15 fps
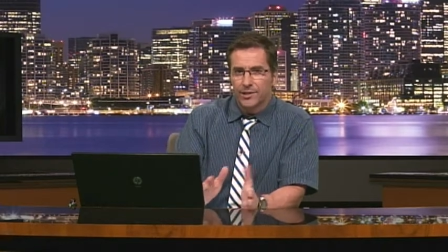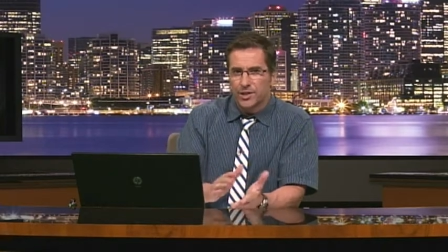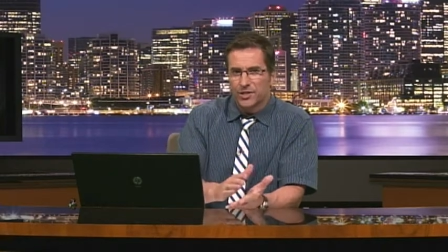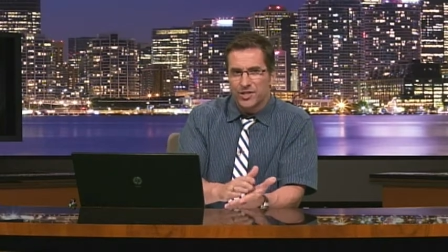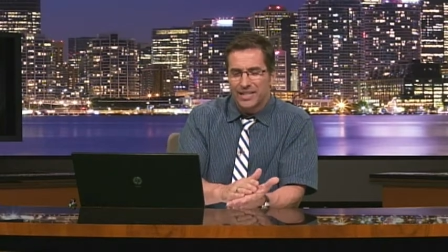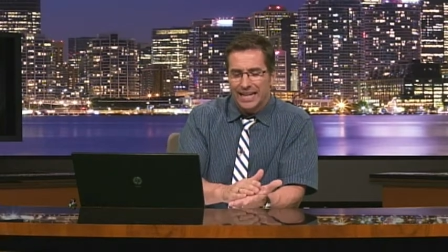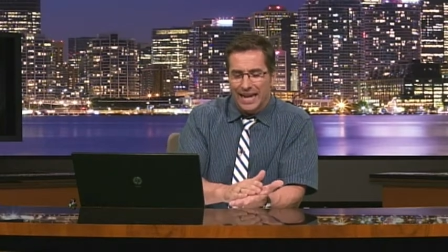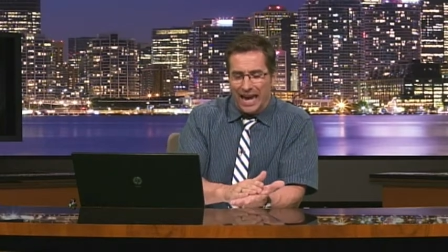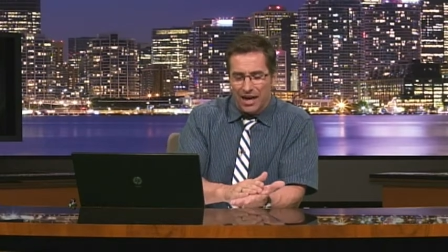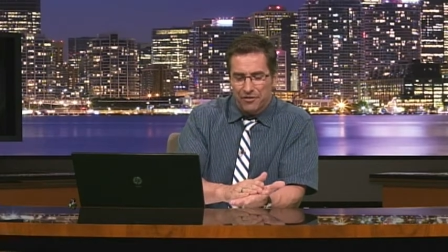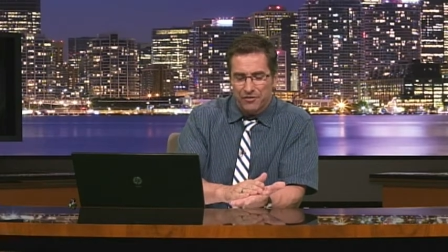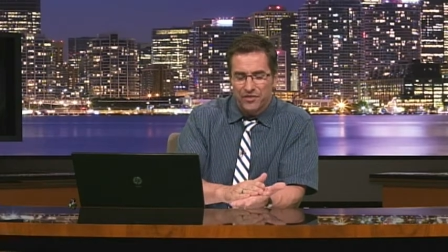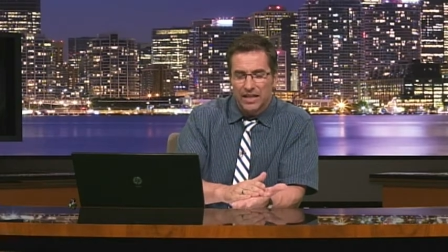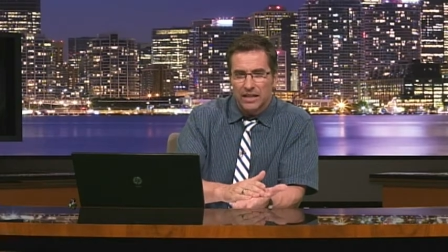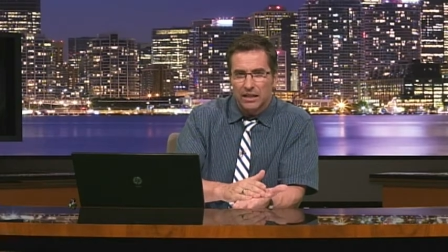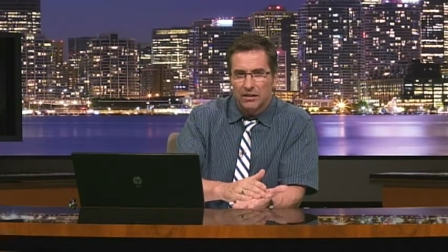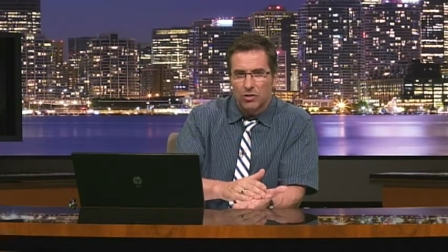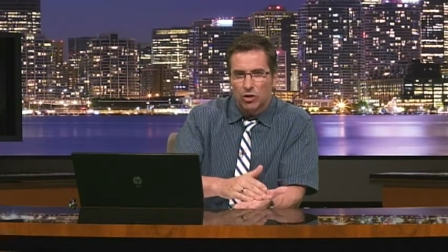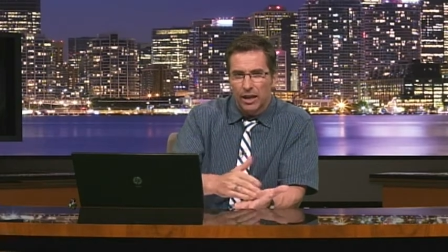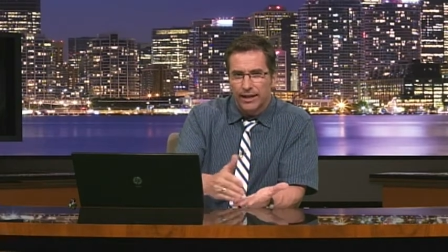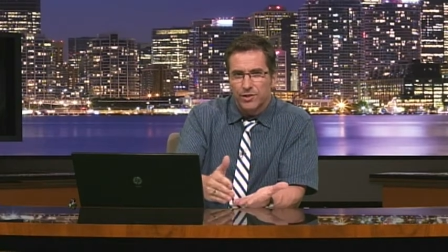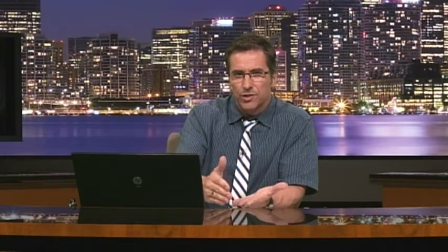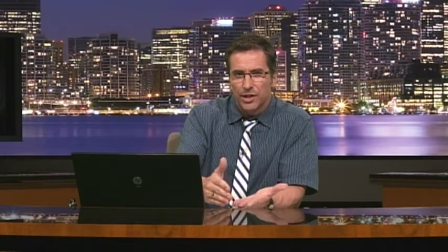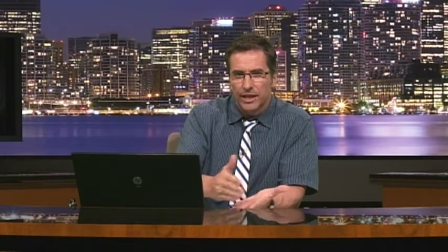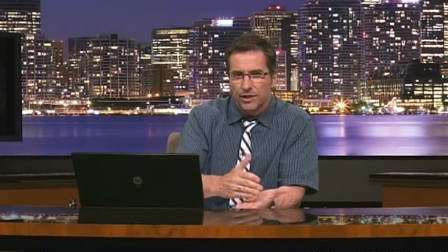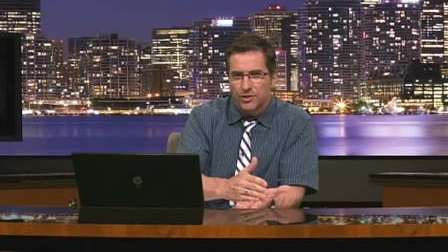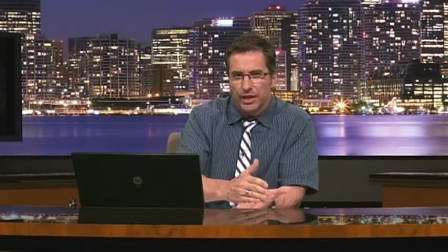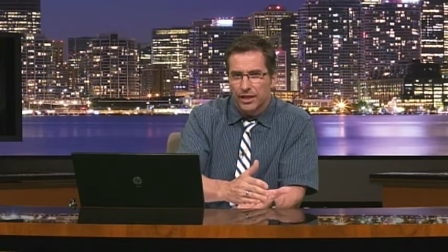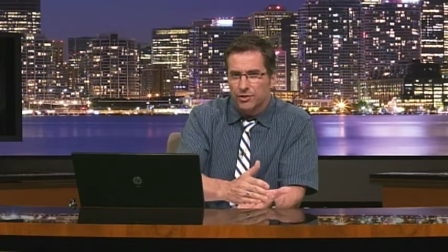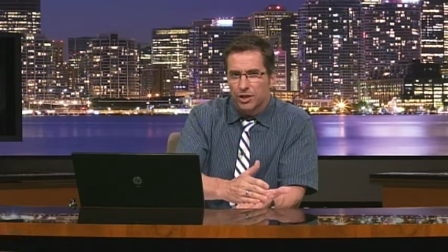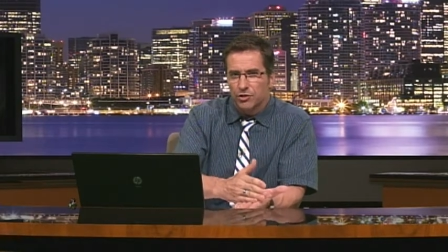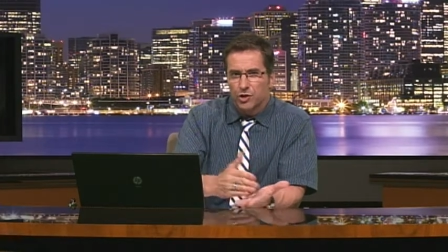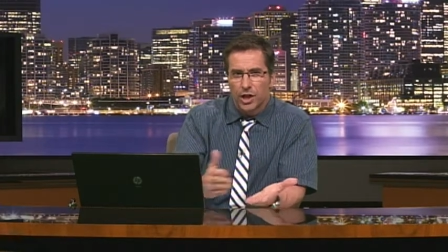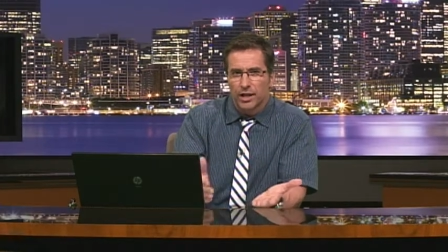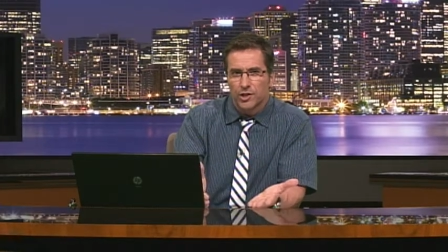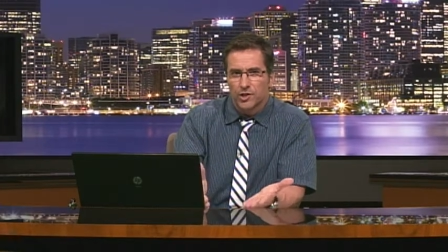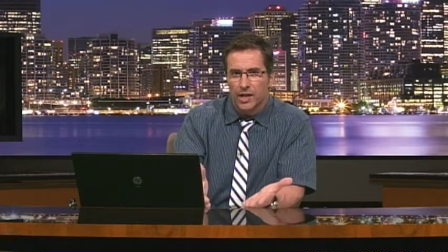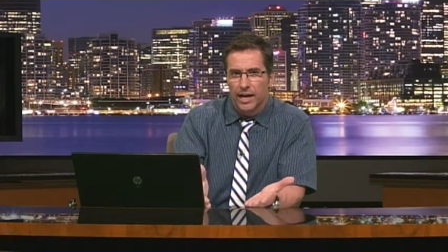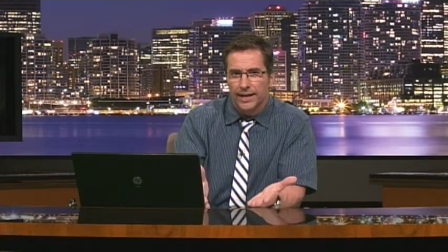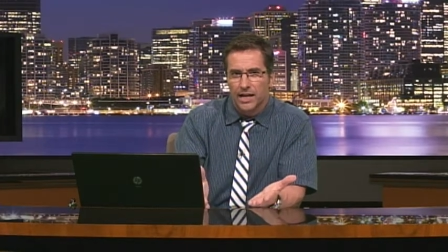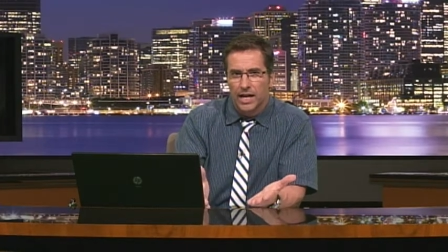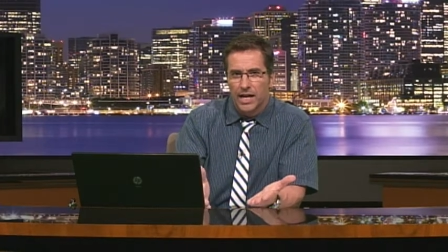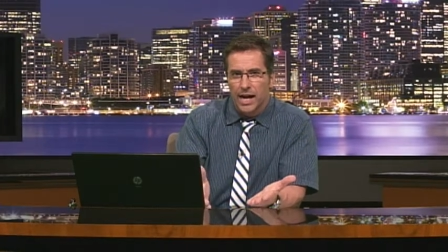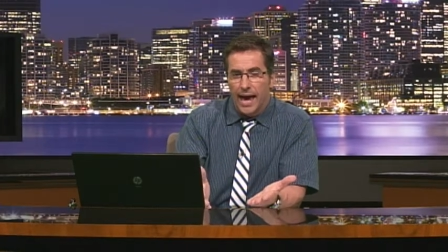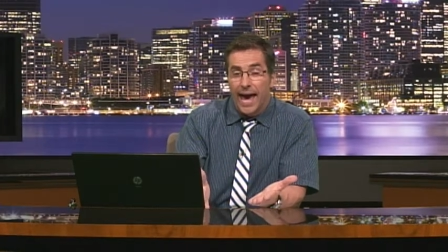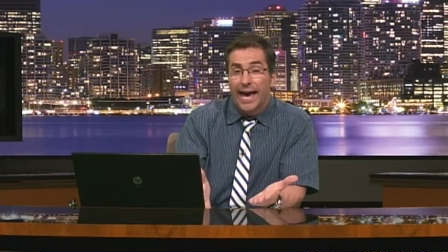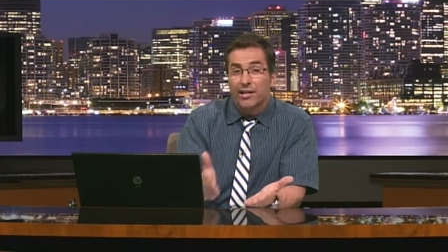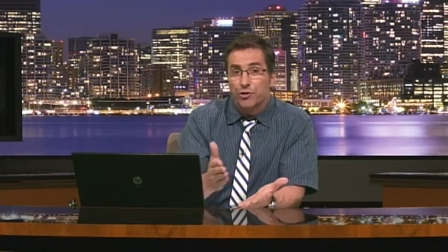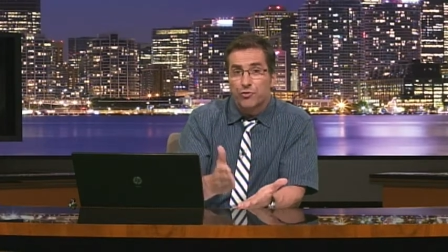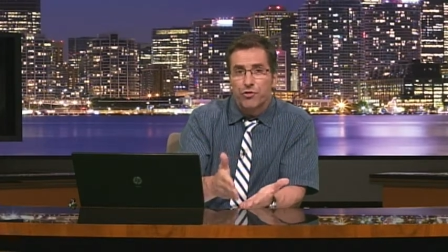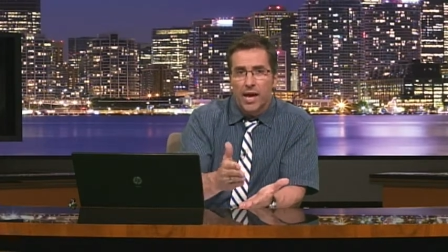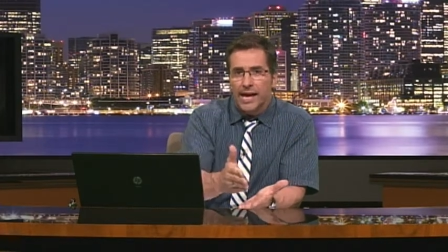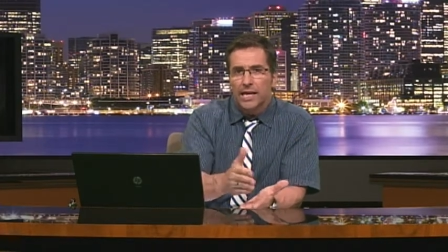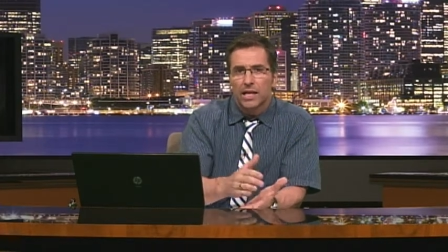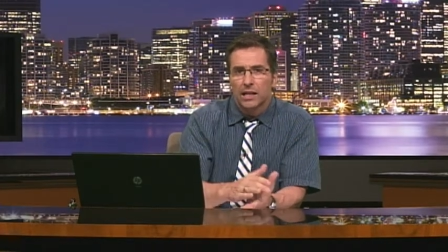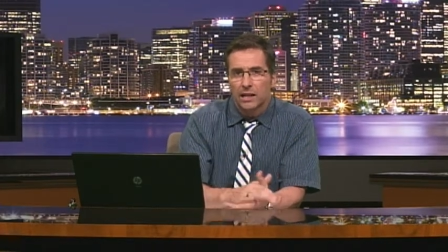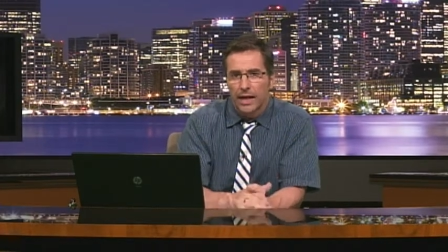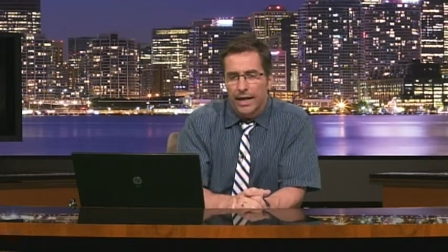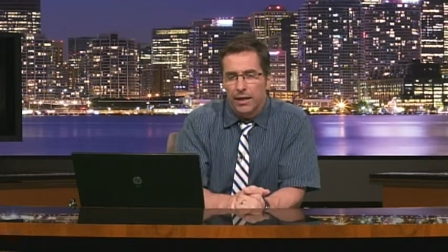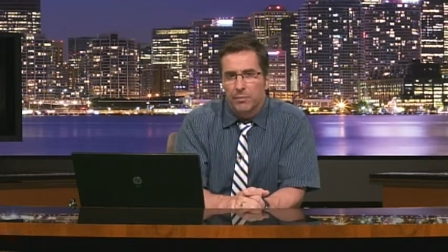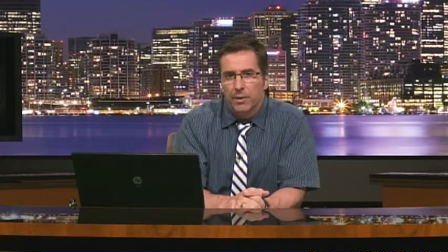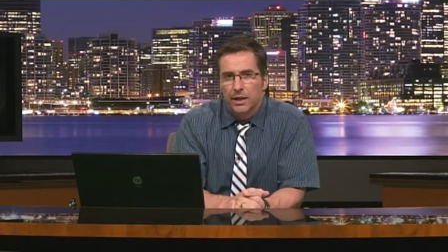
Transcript: Is it ethnic cleansing? Is it genocide as they claim?